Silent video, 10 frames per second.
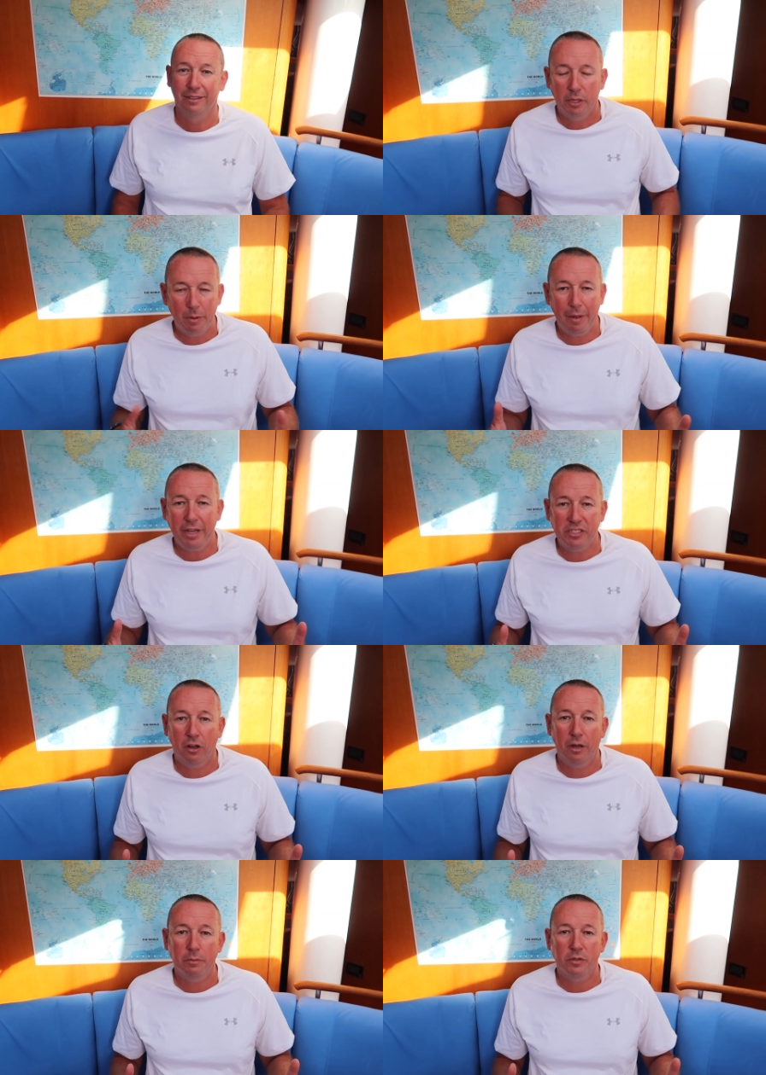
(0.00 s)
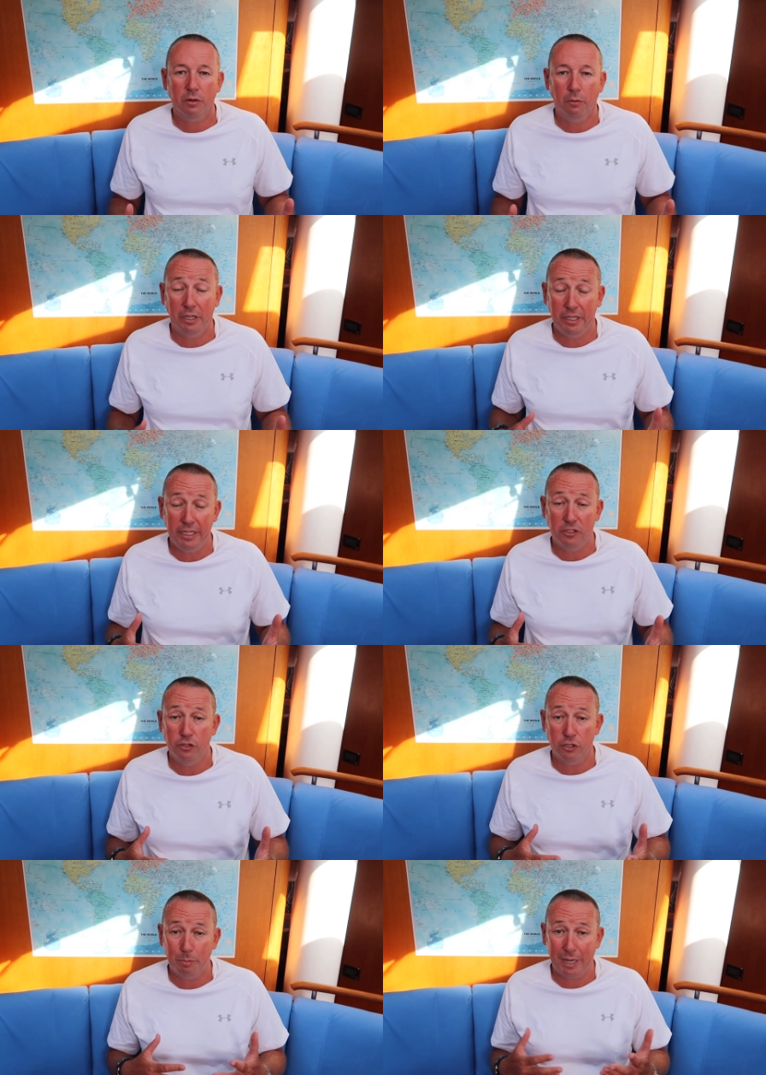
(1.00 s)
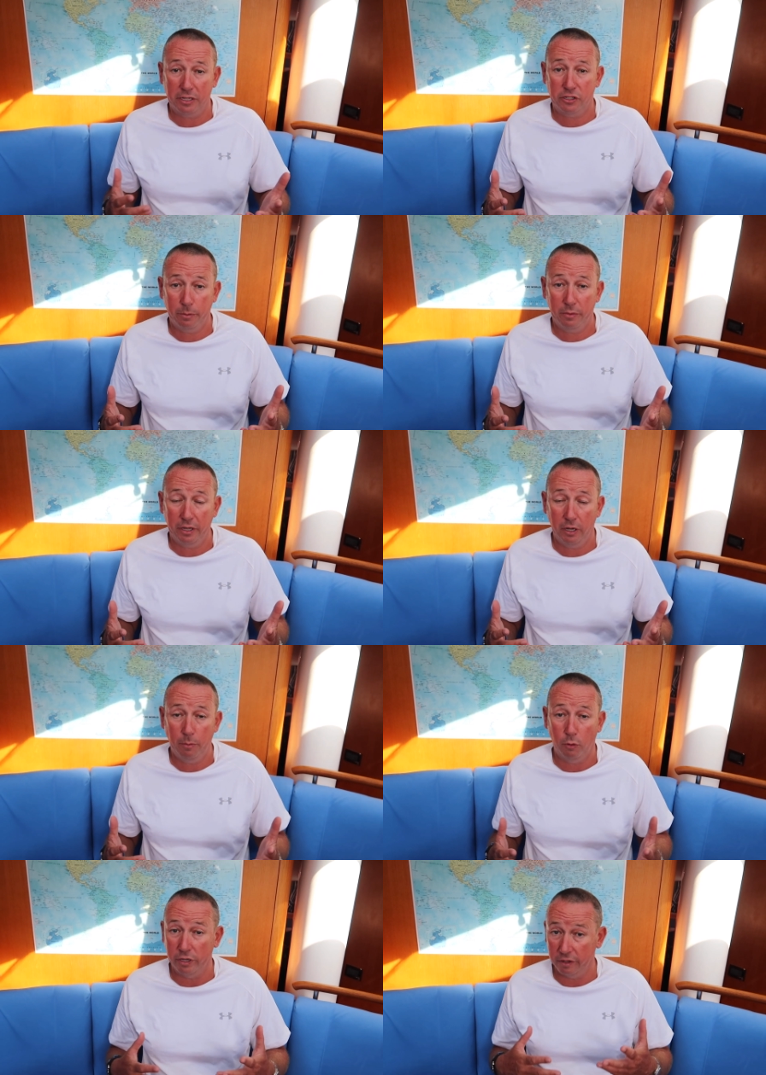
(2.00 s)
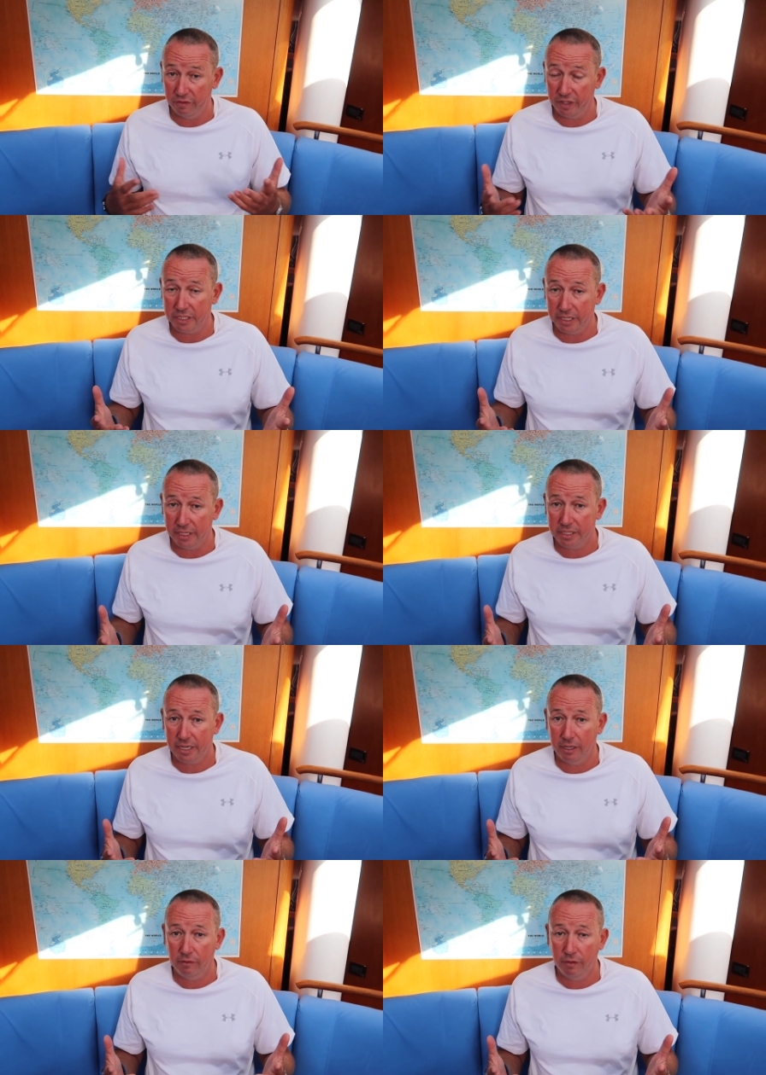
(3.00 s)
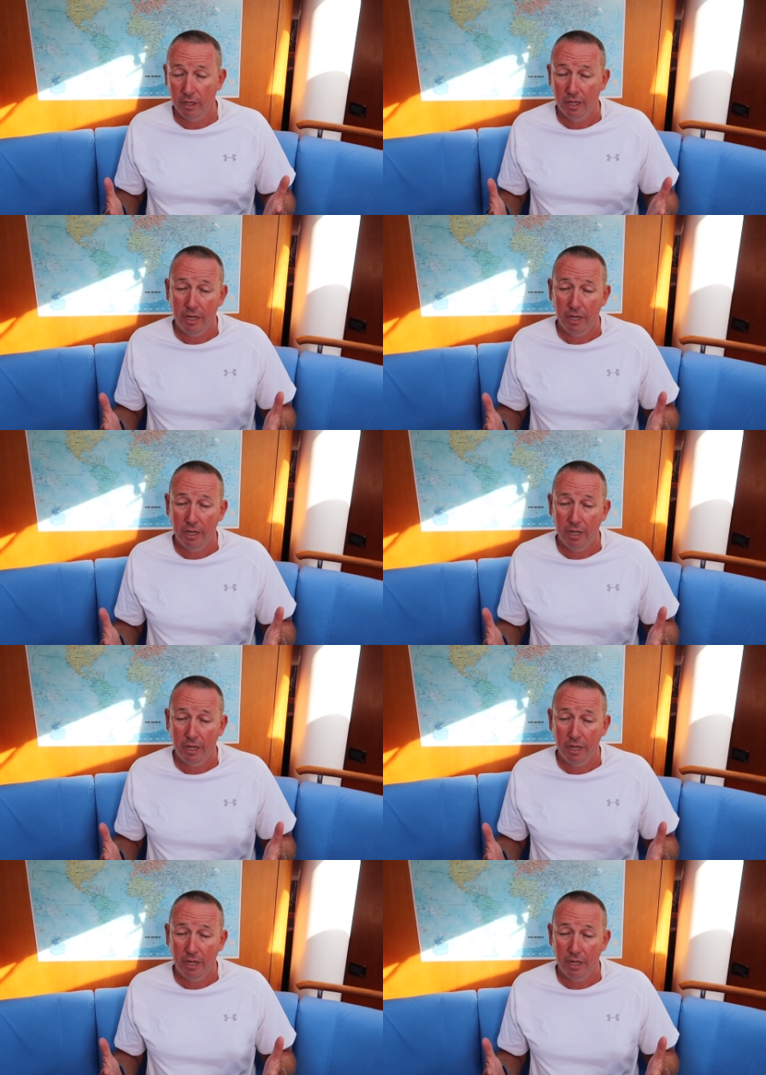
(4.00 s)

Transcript: There'll be many times when you need to just patch something up, or you can fix it yourself,